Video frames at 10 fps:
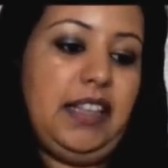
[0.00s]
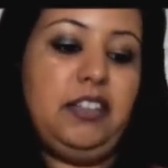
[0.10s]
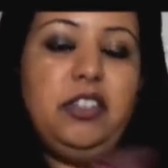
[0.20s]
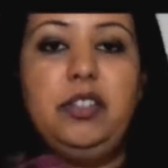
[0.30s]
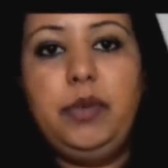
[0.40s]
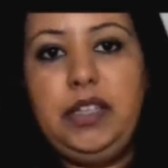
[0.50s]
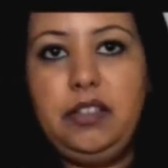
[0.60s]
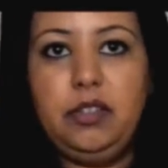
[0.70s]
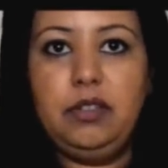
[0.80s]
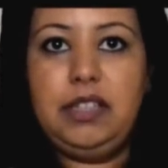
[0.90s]
They do sweet and
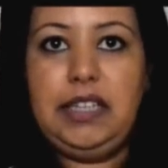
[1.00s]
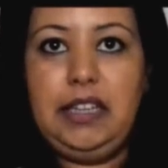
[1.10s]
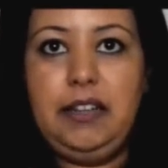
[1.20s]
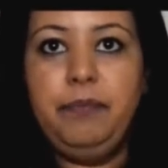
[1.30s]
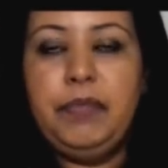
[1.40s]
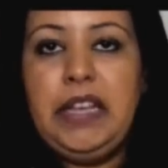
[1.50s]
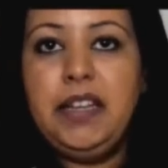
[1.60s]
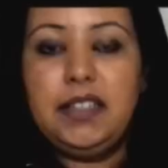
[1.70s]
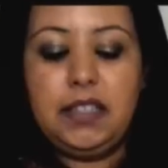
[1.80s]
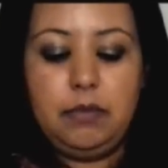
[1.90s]
salty,
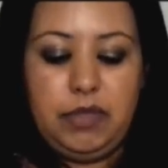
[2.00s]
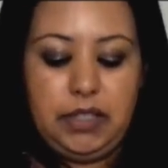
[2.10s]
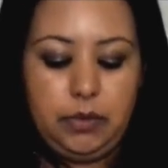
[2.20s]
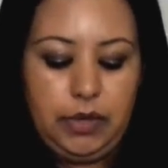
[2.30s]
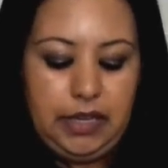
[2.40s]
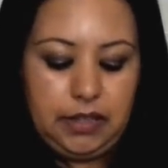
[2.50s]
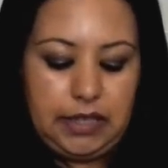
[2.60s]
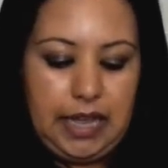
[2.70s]
cinema sweet